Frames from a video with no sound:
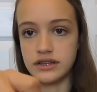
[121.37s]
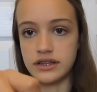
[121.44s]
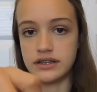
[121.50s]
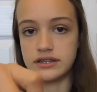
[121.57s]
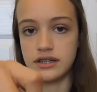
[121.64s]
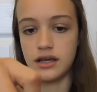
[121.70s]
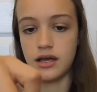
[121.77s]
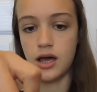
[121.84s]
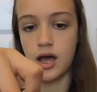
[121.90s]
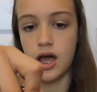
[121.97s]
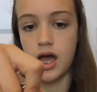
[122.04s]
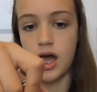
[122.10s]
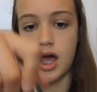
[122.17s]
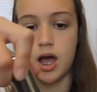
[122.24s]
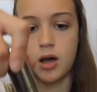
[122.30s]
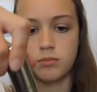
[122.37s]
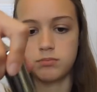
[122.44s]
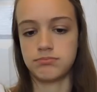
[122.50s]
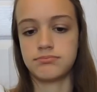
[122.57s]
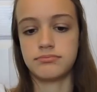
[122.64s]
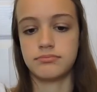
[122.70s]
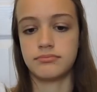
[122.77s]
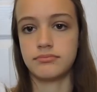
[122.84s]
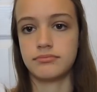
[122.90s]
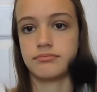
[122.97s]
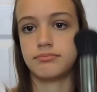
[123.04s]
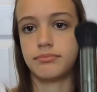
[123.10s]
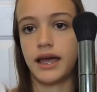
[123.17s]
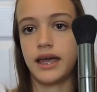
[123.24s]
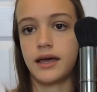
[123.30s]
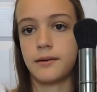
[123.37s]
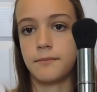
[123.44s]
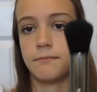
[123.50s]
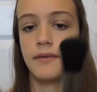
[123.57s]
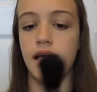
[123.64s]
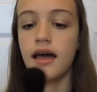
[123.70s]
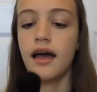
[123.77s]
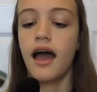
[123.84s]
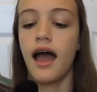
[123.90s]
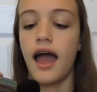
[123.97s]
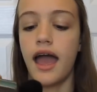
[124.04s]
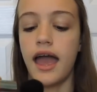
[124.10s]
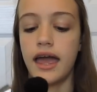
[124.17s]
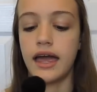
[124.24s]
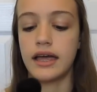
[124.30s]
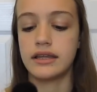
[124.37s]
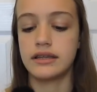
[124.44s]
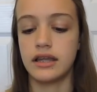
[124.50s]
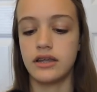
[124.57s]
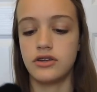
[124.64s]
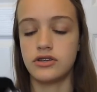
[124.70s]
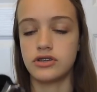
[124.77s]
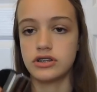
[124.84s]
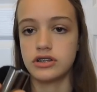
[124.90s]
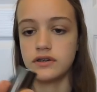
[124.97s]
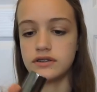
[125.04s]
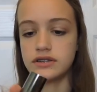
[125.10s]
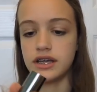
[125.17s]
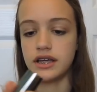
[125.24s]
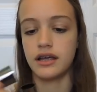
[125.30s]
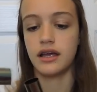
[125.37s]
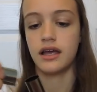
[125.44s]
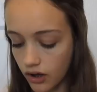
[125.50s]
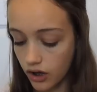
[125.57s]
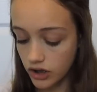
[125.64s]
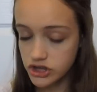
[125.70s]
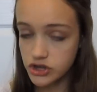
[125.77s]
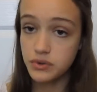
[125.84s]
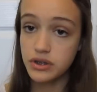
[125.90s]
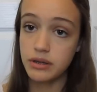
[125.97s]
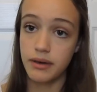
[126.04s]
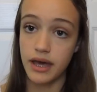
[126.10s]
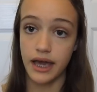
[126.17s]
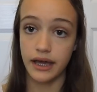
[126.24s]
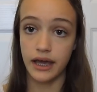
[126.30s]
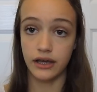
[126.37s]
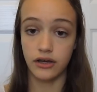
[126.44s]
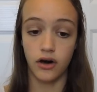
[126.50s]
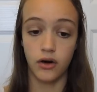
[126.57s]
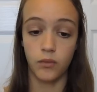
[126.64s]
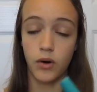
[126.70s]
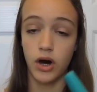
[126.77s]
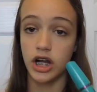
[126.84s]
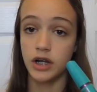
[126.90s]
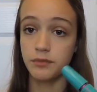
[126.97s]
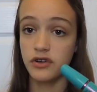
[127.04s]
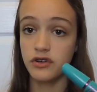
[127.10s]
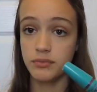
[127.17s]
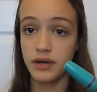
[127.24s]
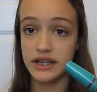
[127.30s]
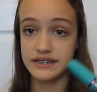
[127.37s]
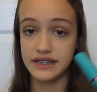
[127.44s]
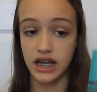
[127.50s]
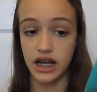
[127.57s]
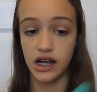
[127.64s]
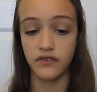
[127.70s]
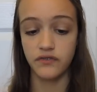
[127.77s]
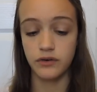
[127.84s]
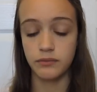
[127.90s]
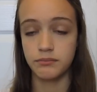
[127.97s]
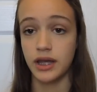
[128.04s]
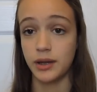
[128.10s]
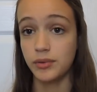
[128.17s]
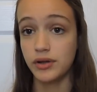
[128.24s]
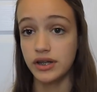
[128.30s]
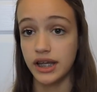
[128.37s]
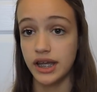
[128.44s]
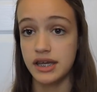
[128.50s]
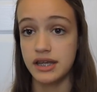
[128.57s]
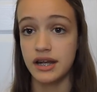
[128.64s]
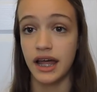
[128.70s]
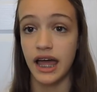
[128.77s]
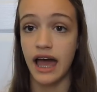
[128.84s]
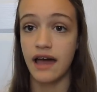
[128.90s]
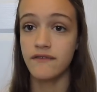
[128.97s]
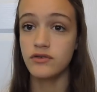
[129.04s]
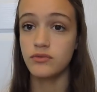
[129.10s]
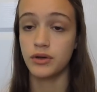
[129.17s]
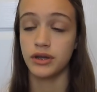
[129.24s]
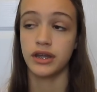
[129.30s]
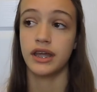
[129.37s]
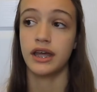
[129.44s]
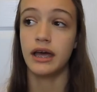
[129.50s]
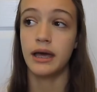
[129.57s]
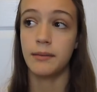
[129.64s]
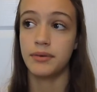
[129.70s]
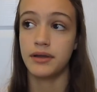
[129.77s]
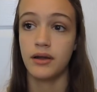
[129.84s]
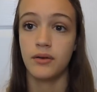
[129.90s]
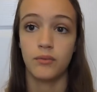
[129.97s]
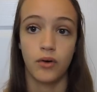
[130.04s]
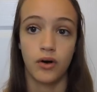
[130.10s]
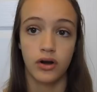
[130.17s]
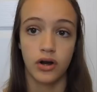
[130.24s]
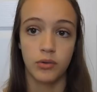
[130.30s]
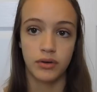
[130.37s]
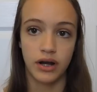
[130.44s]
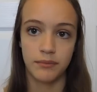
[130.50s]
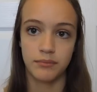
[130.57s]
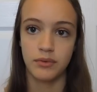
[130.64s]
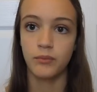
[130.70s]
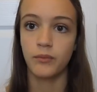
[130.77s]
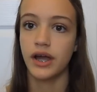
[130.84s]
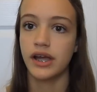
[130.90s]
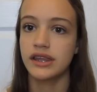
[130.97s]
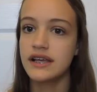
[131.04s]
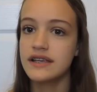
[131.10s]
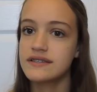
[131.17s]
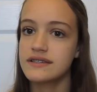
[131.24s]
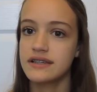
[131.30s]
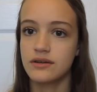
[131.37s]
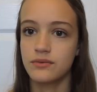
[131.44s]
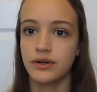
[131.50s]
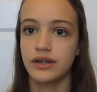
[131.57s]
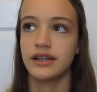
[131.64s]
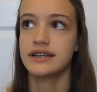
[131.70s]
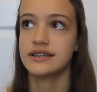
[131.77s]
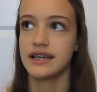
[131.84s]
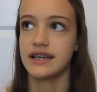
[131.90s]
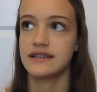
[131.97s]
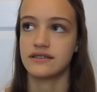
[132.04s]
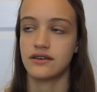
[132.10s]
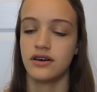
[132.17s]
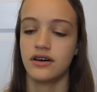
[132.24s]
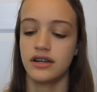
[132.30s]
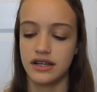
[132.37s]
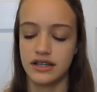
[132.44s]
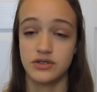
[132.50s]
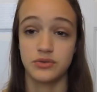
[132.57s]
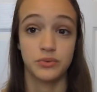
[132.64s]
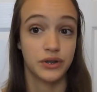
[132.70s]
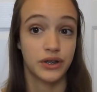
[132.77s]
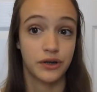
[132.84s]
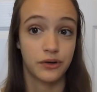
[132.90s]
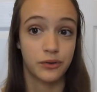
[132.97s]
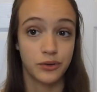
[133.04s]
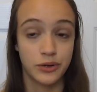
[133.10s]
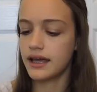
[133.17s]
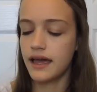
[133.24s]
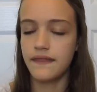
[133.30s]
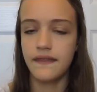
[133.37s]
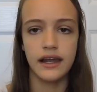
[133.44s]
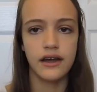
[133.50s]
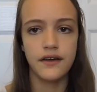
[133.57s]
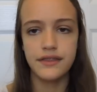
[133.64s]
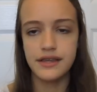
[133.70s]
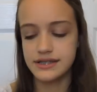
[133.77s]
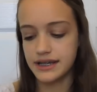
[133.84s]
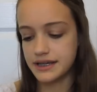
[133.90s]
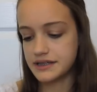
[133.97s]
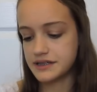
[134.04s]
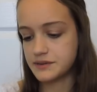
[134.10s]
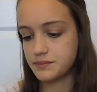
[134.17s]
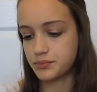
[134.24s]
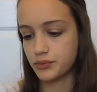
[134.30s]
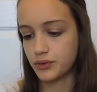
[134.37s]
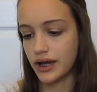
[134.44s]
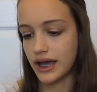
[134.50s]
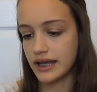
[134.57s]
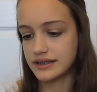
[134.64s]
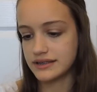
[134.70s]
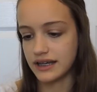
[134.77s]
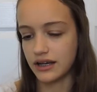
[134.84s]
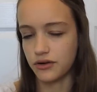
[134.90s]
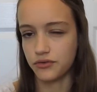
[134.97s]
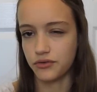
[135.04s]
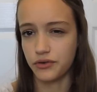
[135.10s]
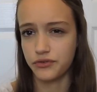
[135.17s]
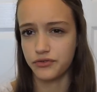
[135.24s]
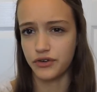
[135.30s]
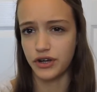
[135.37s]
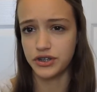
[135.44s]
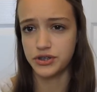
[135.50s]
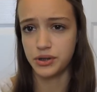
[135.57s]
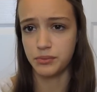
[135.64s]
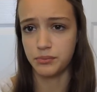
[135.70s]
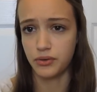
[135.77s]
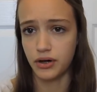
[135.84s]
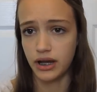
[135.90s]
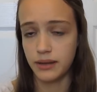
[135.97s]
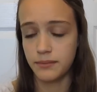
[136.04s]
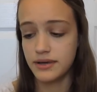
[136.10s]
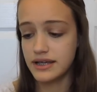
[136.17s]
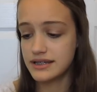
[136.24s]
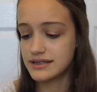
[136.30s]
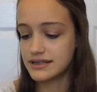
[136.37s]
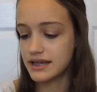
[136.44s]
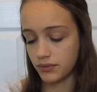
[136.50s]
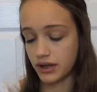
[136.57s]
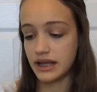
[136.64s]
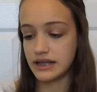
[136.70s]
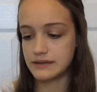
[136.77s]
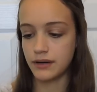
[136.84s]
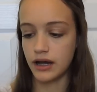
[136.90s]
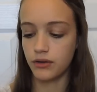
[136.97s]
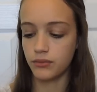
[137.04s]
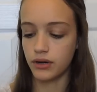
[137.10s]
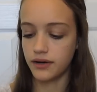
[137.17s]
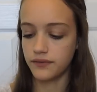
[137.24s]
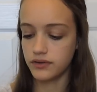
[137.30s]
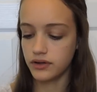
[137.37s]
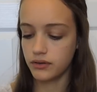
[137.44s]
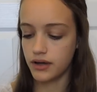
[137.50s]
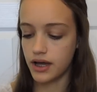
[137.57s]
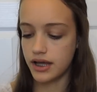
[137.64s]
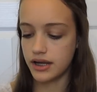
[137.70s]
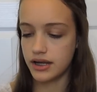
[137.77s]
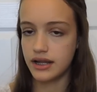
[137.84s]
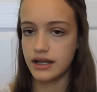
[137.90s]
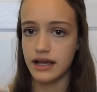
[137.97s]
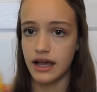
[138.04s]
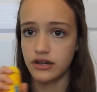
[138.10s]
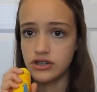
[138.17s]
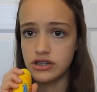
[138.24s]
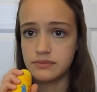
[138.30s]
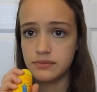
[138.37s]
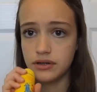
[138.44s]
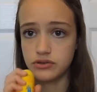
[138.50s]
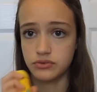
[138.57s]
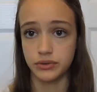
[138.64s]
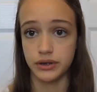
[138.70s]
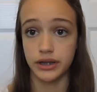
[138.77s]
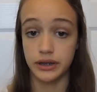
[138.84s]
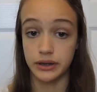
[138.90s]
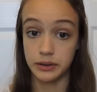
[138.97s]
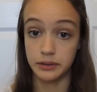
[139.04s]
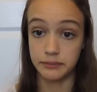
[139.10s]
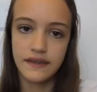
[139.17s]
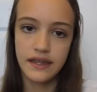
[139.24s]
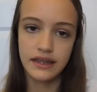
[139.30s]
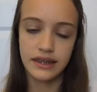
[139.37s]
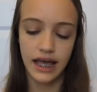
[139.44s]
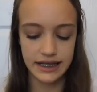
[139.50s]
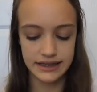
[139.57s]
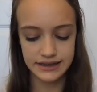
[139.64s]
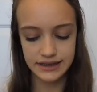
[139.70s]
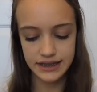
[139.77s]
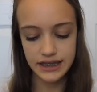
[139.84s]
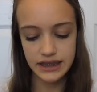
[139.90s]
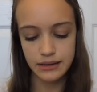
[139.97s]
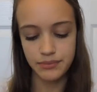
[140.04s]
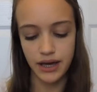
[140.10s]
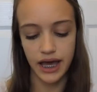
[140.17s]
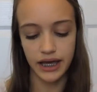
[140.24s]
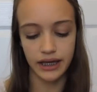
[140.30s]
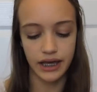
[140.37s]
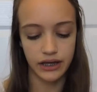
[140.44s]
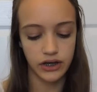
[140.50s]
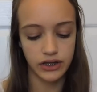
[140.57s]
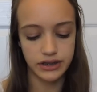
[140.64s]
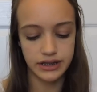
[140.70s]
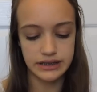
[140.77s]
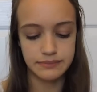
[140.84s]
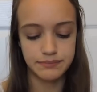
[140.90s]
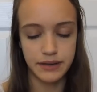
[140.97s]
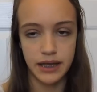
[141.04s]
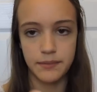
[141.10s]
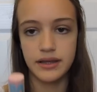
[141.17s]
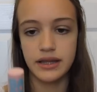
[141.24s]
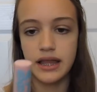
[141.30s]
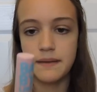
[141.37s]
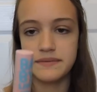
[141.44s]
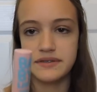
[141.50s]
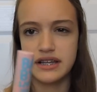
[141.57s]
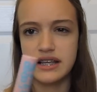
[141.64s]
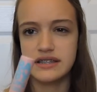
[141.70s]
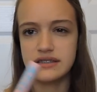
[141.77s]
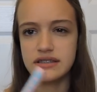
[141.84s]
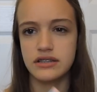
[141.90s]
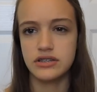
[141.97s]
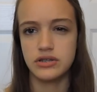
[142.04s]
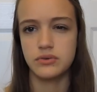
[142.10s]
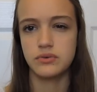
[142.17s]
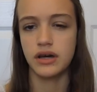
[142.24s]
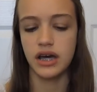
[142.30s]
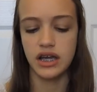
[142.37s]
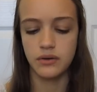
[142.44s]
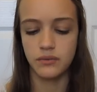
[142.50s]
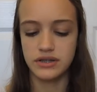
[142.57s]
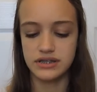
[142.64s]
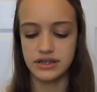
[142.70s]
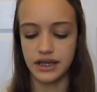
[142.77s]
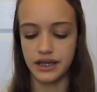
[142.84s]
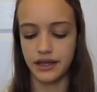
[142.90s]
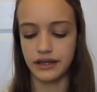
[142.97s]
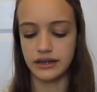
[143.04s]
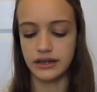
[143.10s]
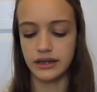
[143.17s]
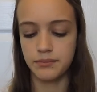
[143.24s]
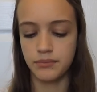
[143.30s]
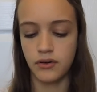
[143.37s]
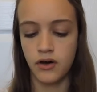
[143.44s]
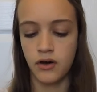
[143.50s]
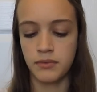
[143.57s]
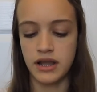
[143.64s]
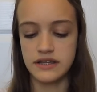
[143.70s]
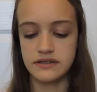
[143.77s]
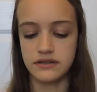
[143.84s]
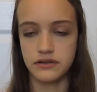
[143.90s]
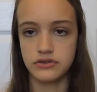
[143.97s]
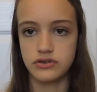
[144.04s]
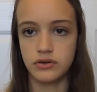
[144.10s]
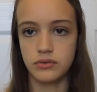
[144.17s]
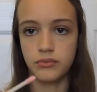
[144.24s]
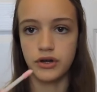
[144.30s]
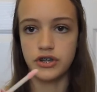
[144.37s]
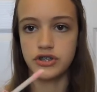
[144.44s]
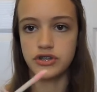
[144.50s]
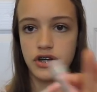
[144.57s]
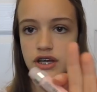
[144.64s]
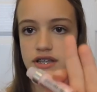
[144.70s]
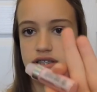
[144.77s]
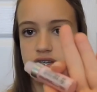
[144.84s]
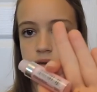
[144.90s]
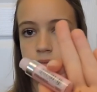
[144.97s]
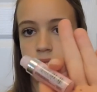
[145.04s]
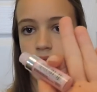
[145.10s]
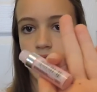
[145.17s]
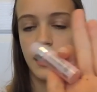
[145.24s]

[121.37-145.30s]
like this. Bam. And then you just close it. Also in the bag I got waterproof mascara from Maybelline, and I haven't really been in water, but I've been wearing this and it really stays on. It's really cool. And then I got this like spray. It's like a refreshing body mist, and it's by Ralph Lauren, and it actually smells really good. And then lastly in the bag I got this baby lips, and it's the new kind which is like a lip balm, and it's also moisturizing,